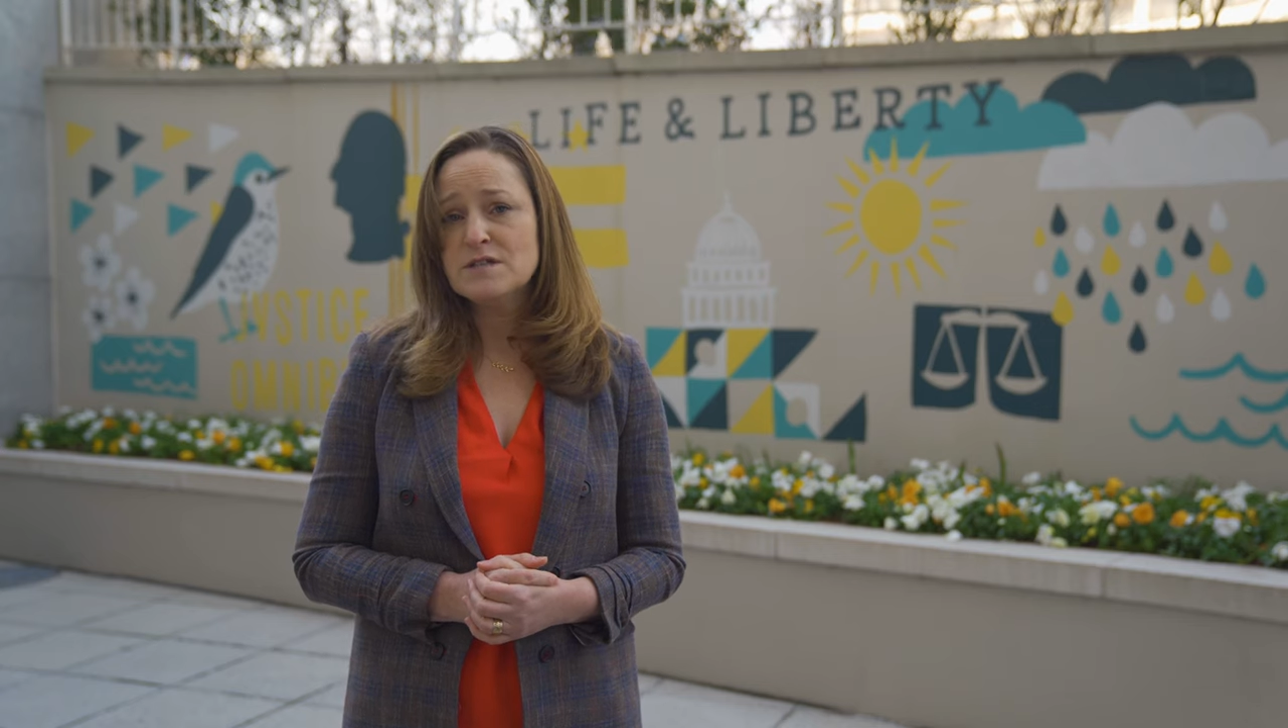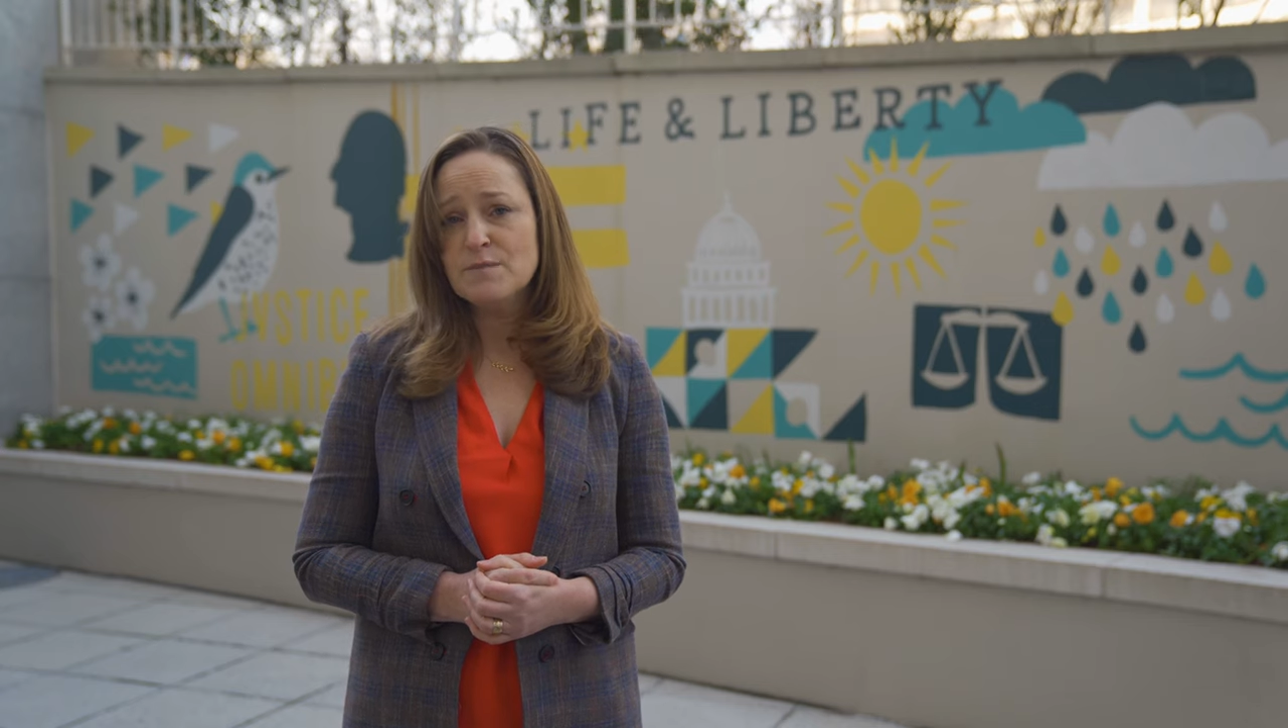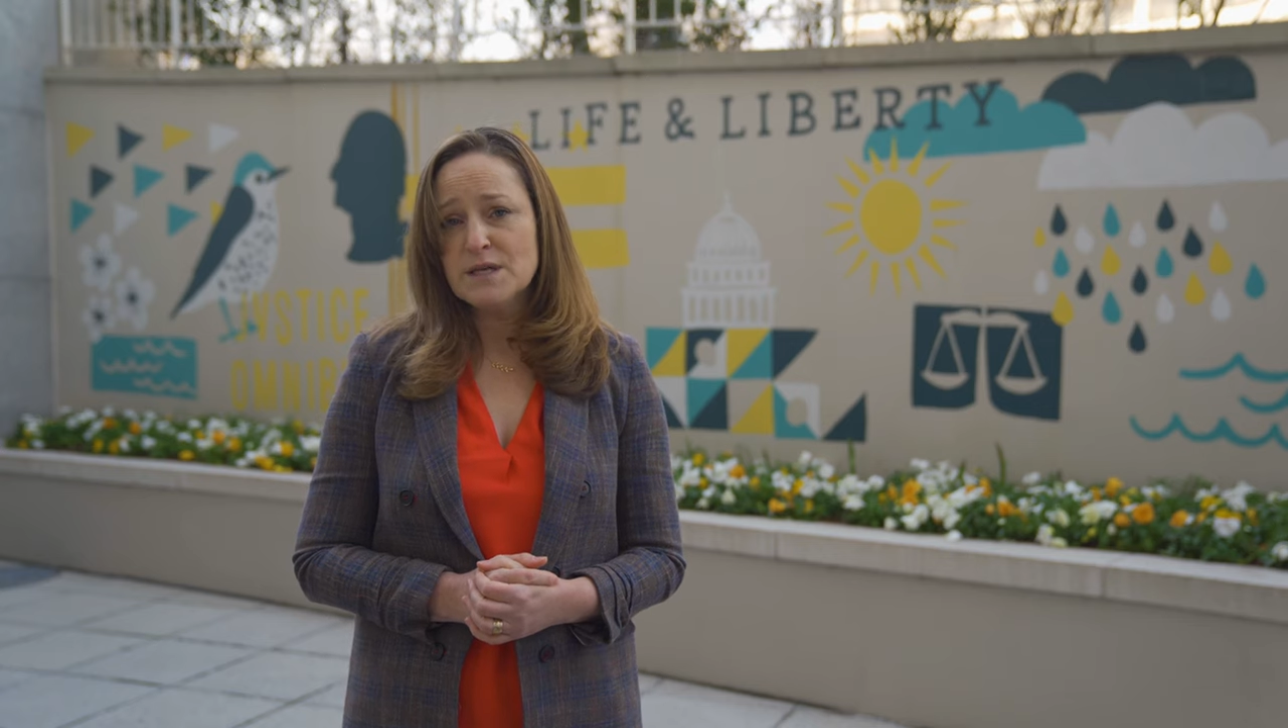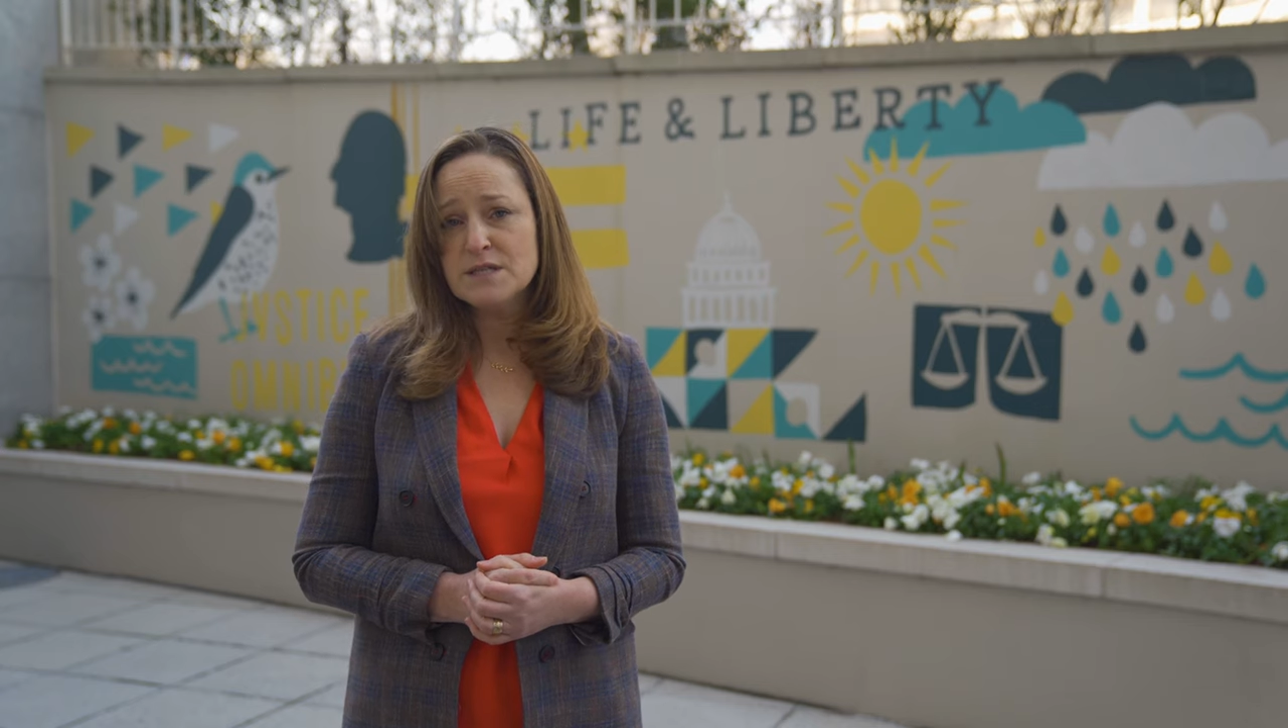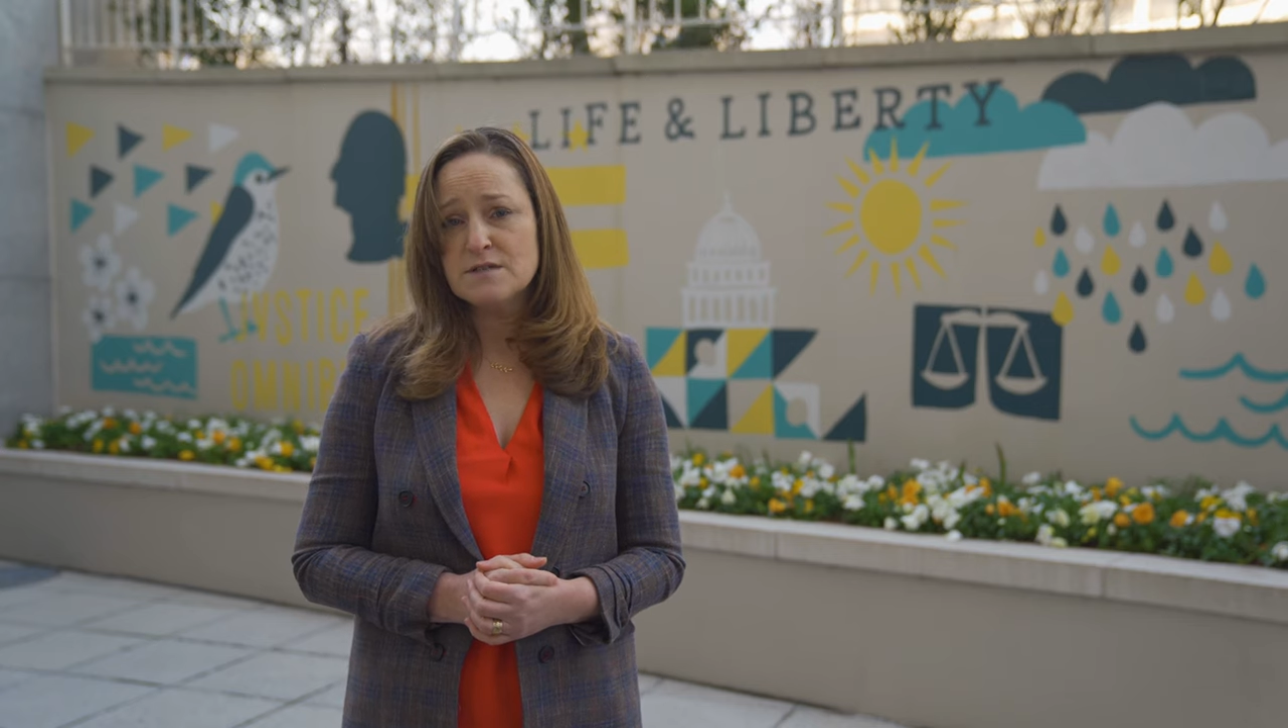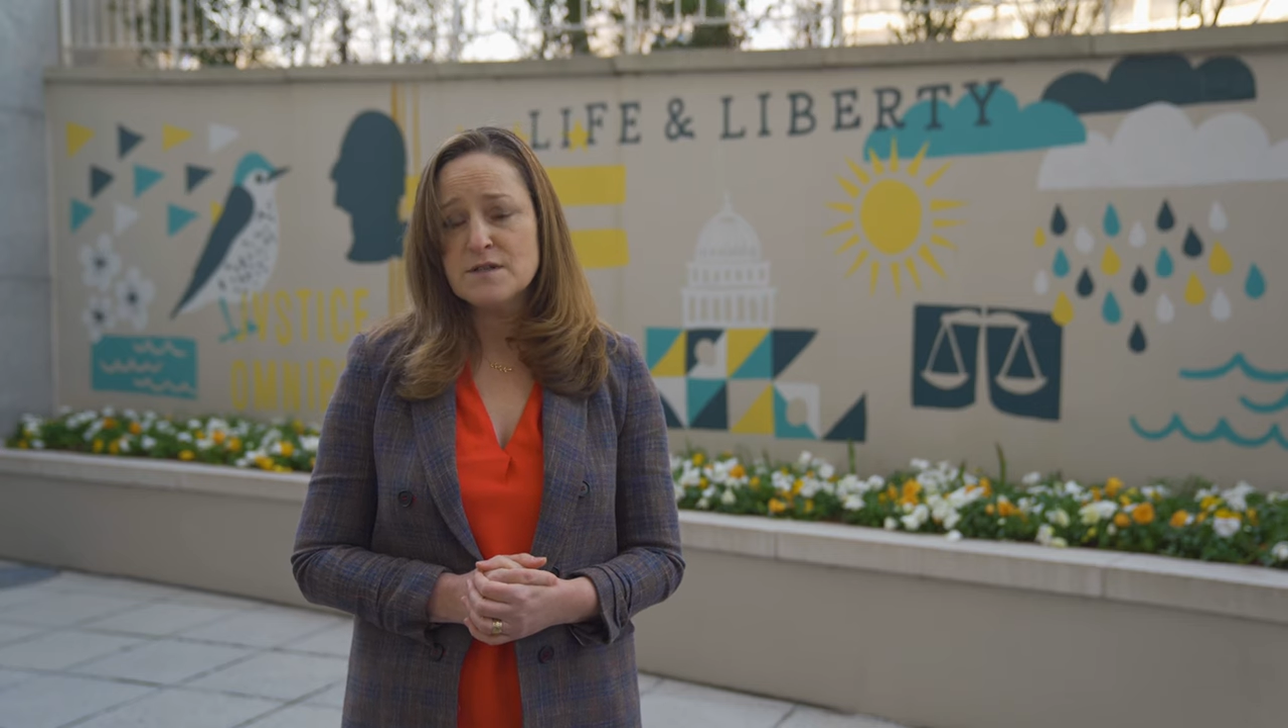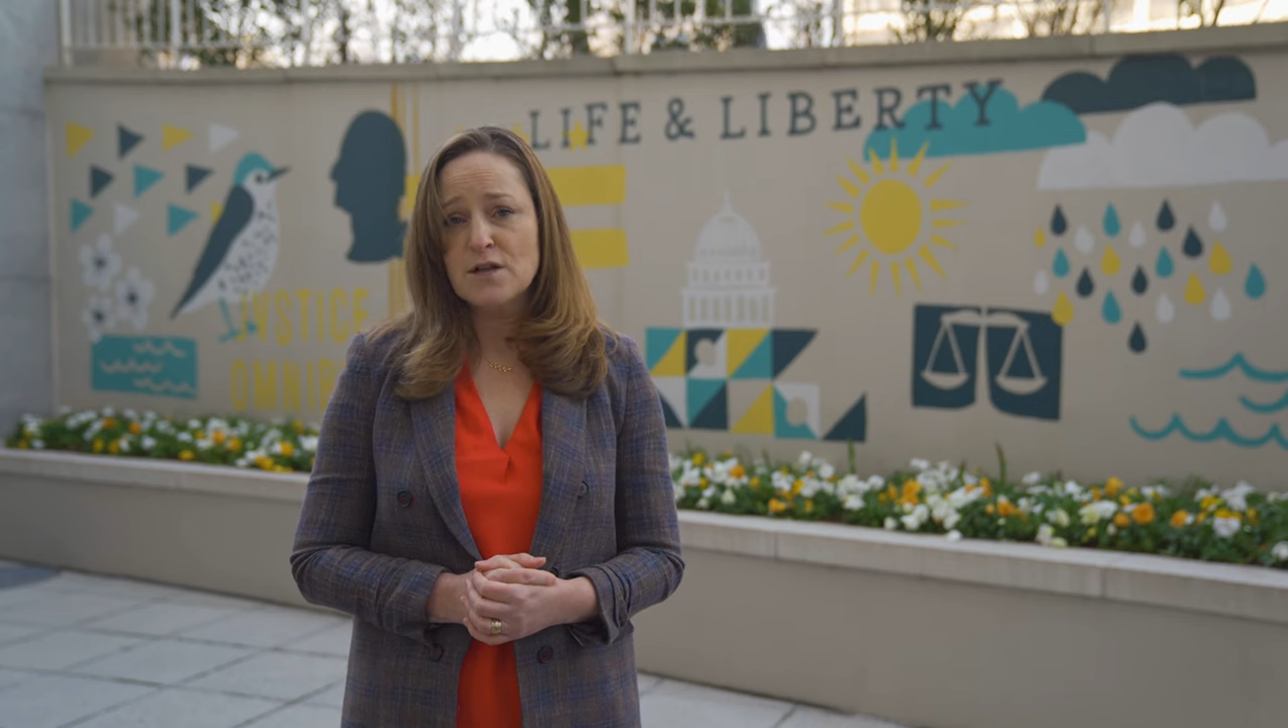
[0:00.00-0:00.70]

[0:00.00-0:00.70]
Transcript: of millions of